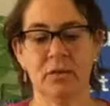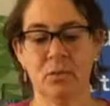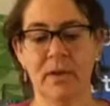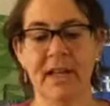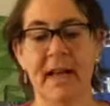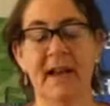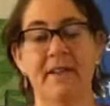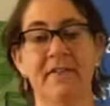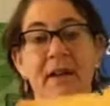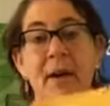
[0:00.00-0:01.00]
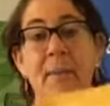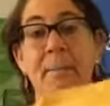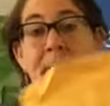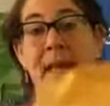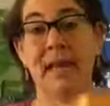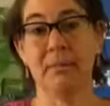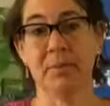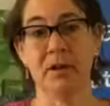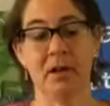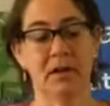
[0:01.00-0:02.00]
We have
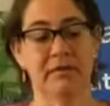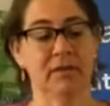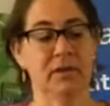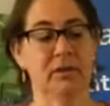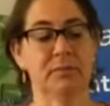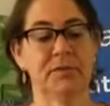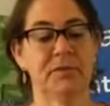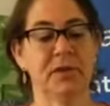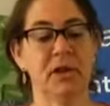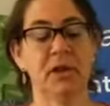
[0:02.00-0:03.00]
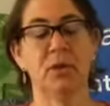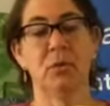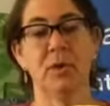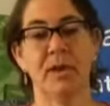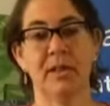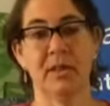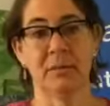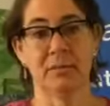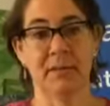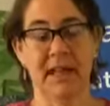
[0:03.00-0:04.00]
paper envelopes with
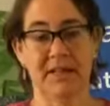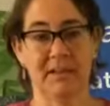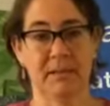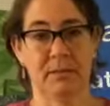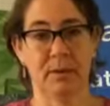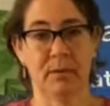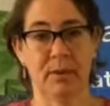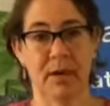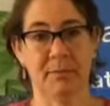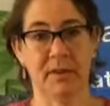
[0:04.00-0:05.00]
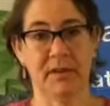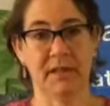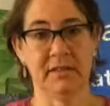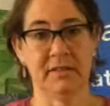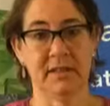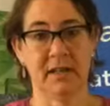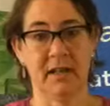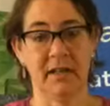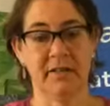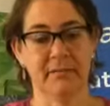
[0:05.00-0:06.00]
plastic bubble wrap on the
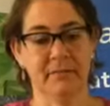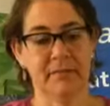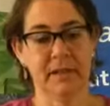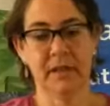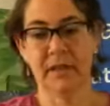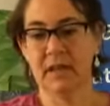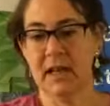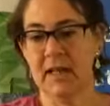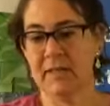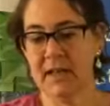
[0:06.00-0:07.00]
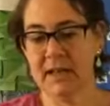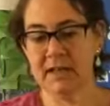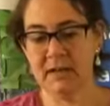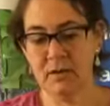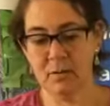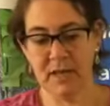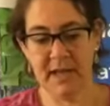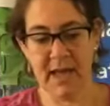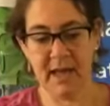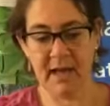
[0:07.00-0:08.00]
inside. And then we
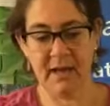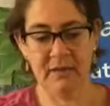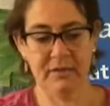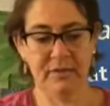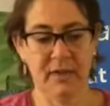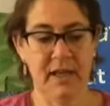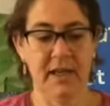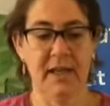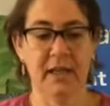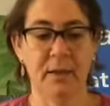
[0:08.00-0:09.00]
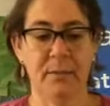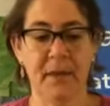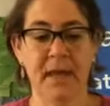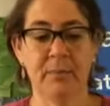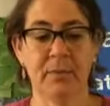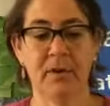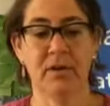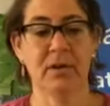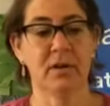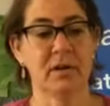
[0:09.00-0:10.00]
have a paper